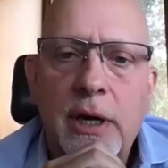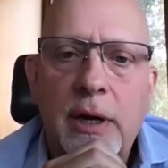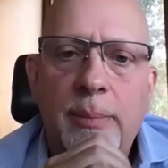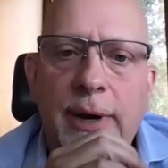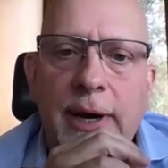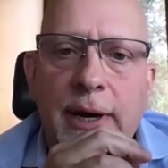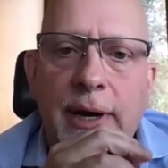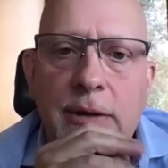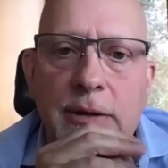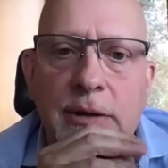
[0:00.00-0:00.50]

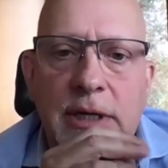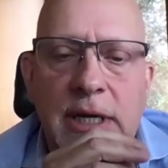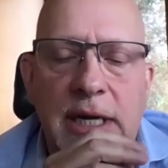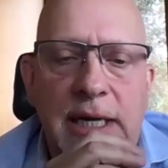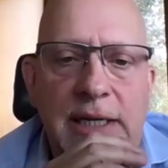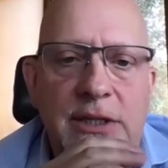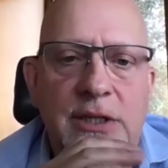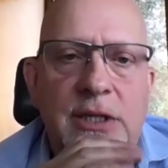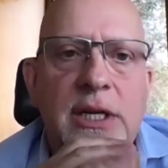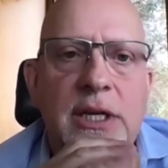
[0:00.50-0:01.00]
about
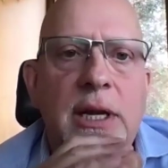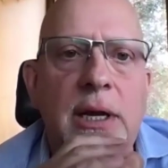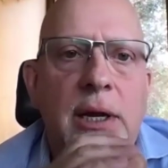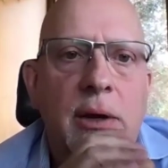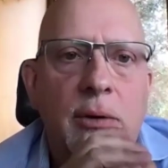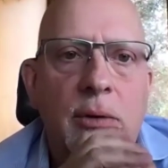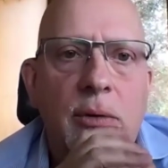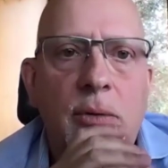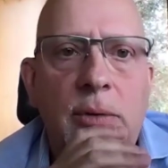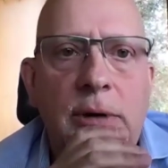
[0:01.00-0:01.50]

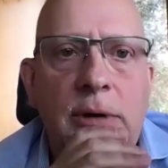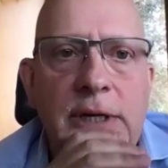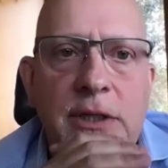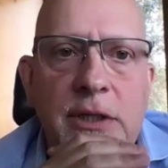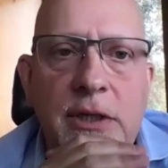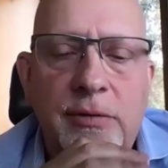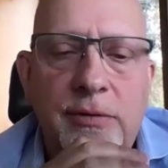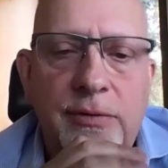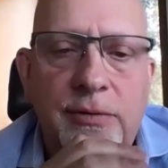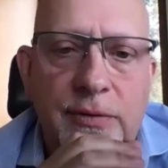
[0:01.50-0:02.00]
delisting
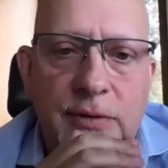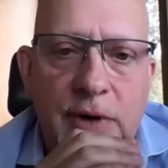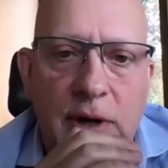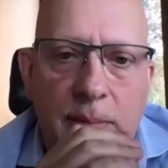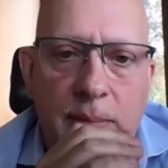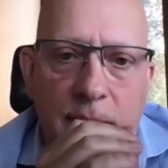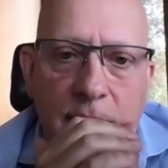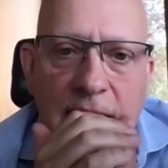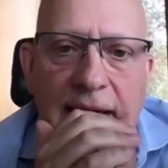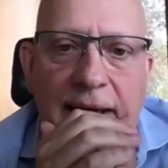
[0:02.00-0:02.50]
risk
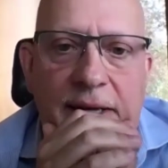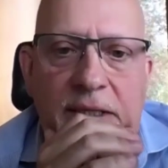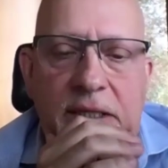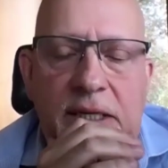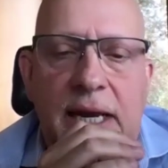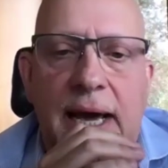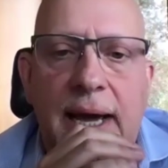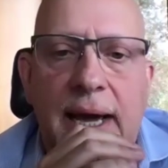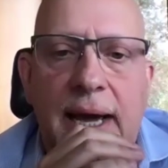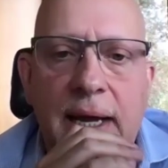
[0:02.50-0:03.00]
from
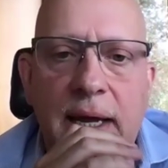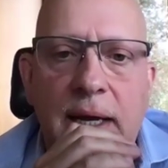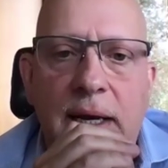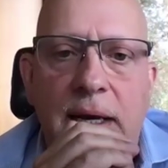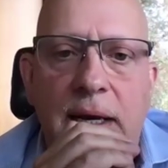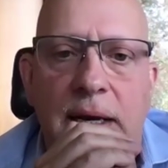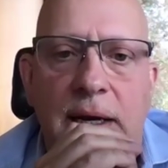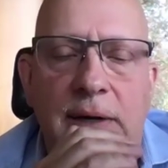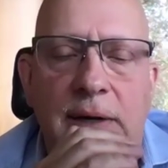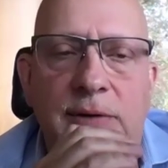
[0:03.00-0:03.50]
NASDAQ?
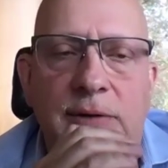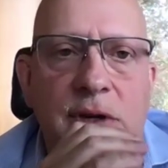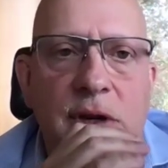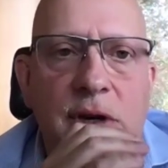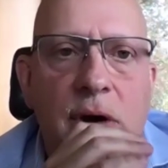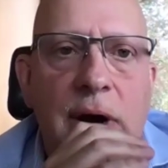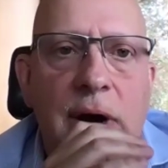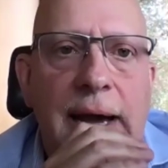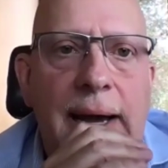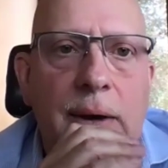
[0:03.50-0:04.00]
And if
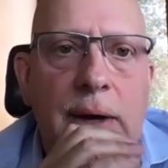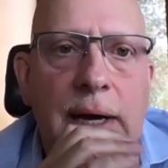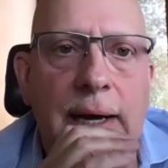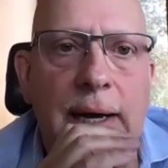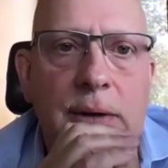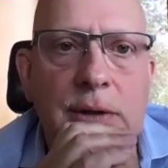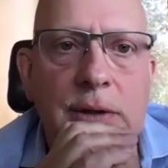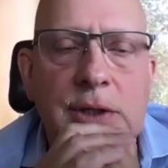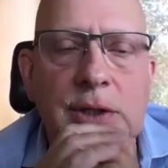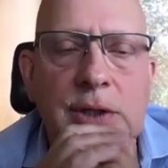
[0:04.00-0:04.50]
so,
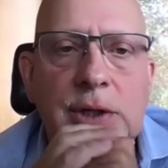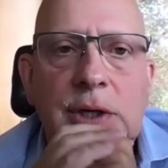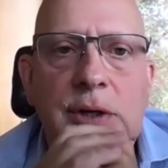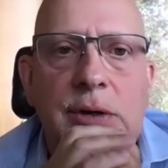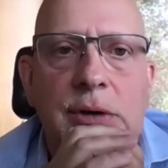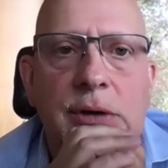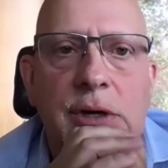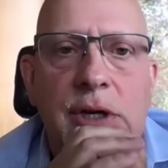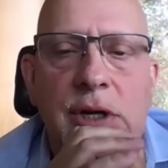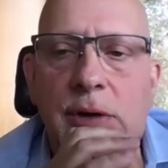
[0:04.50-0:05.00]
how do
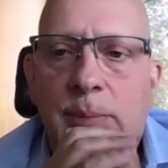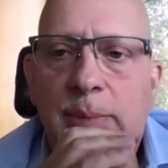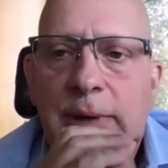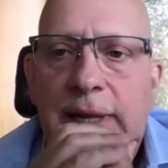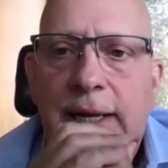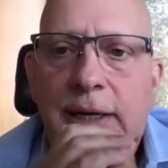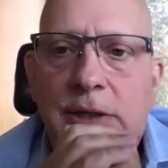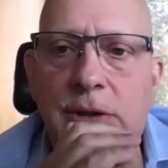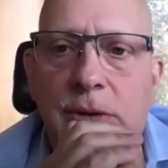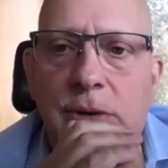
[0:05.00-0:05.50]
you
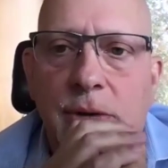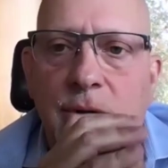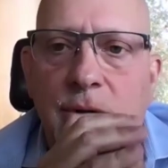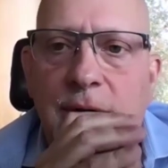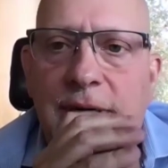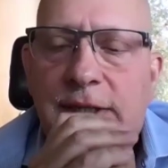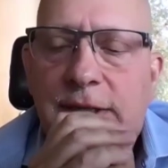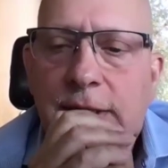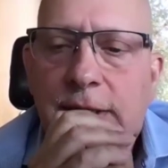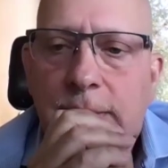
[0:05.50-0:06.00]
plan to
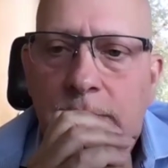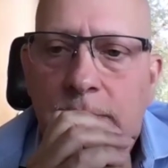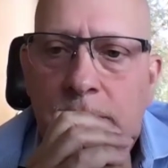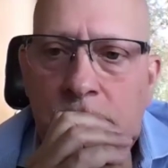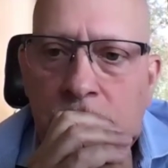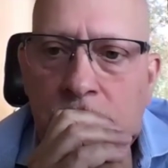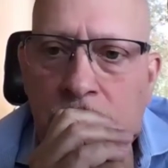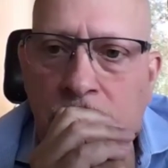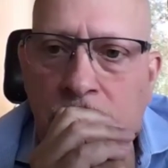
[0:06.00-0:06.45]
address it?